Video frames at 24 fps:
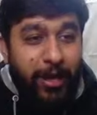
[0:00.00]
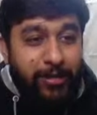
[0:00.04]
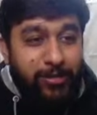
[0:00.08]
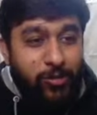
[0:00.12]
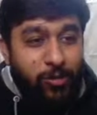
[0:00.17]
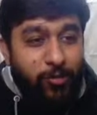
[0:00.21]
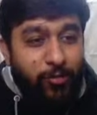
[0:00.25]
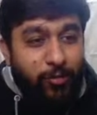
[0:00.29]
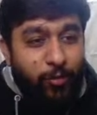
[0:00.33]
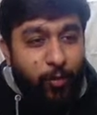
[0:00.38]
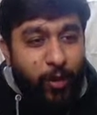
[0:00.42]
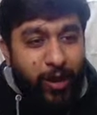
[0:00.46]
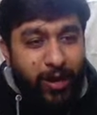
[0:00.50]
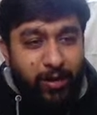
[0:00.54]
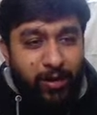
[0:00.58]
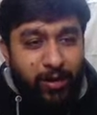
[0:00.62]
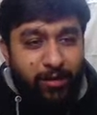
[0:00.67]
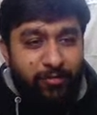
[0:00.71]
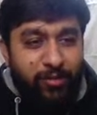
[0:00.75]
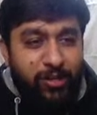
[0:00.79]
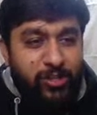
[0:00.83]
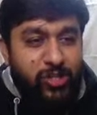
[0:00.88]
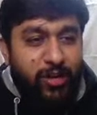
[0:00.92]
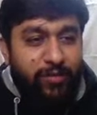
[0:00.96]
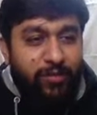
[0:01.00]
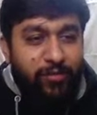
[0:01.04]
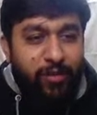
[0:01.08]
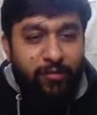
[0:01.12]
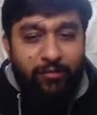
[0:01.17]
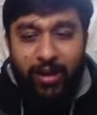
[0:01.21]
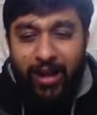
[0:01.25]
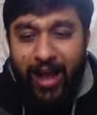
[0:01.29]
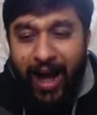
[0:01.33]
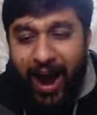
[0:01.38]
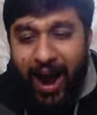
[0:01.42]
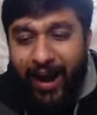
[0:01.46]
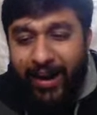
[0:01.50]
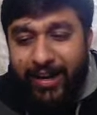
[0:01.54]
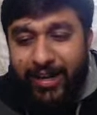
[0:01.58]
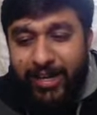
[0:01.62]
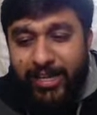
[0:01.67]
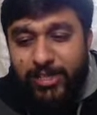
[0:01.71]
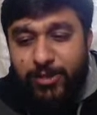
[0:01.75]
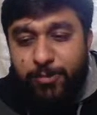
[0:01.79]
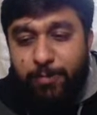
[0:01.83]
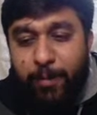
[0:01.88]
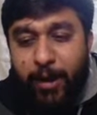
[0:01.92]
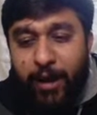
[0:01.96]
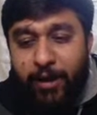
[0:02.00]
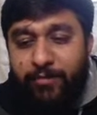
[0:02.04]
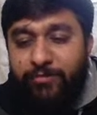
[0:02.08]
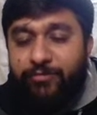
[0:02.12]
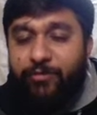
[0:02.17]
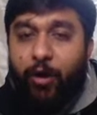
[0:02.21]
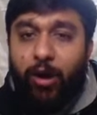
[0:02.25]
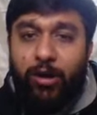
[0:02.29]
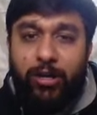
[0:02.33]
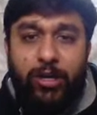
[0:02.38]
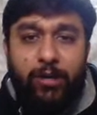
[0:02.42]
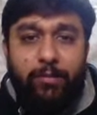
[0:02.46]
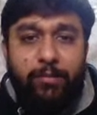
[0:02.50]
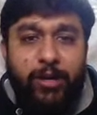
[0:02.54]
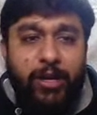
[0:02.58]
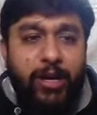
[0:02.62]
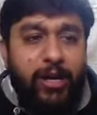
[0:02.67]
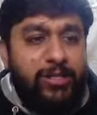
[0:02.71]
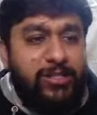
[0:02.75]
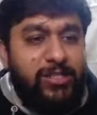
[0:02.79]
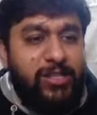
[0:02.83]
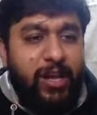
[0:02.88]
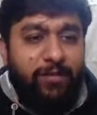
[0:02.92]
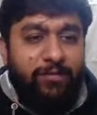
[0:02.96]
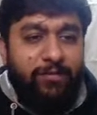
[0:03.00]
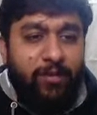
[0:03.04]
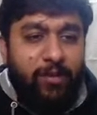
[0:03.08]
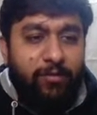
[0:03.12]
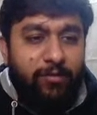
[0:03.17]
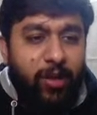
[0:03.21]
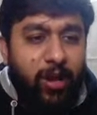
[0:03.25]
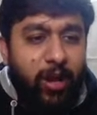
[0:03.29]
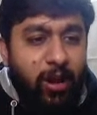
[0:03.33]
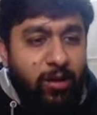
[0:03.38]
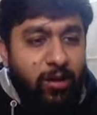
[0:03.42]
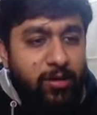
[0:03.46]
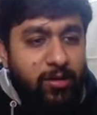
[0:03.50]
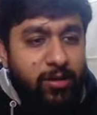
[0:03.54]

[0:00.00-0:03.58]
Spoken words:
So quick revision. We will hardly spend 40 minutes and we will